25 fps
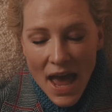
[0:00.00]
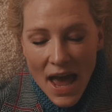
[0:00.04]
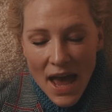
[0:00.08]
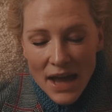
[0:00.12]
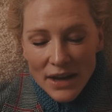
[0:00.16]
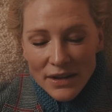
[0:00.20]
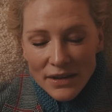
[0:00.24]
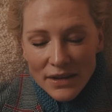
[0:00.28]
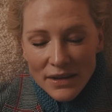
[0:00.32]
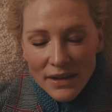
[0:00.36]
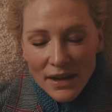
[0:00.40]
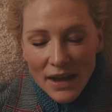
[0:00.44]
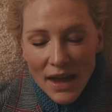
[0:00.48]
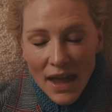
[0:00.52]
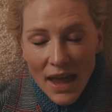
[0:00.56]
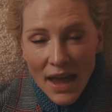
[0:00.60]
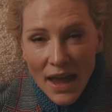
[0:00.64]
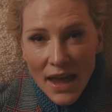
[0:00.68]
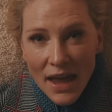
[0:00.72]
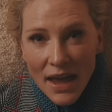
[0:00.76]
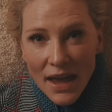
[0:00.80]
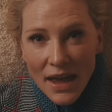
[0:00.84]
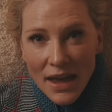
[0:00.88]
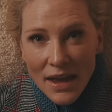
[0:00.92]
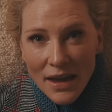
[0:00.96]
and the
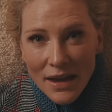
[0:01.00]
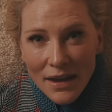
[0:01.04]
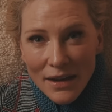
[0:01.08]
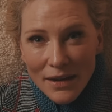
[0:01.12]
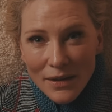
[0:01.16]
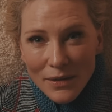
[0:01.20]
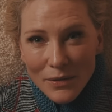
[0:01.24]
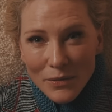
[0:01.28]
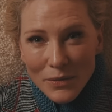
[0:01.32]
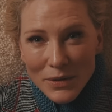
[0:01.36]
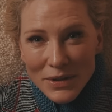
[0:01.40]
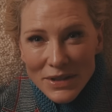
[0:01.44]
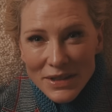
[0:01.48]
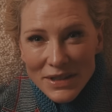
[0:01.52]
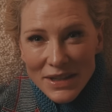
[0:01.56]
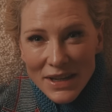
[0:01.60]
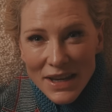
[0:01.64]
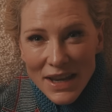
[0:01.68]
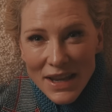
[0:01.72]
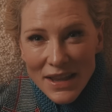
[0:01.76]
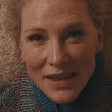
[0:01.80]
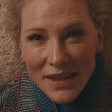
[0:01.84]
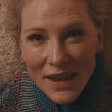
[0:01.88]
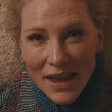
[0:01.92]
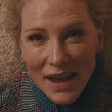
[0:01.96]
hair was
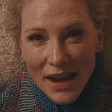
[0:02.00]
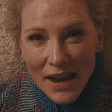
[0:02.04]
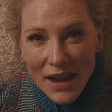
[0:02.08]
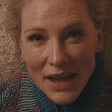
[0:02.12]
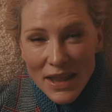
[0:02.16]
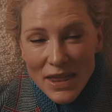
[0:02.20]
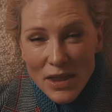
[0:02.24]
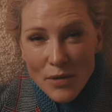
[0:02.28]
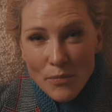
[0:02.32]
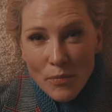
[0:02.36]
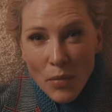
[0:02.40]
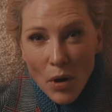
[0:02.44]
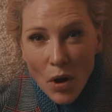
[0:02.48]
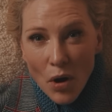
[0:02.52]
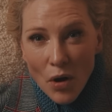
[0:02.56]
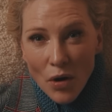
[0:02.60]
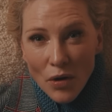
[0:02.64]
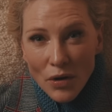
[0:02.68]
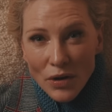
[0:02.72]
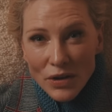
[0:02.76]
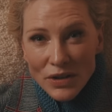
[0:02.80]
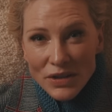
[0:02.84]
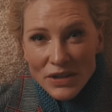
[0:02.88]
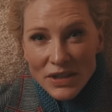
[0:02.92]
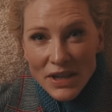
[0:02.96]
sitting there in the
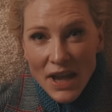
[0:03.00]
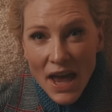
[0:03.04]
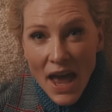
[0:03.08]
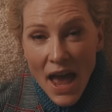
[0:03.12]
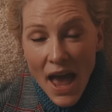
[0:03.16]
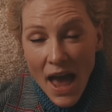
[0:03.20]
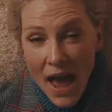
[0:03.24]
box,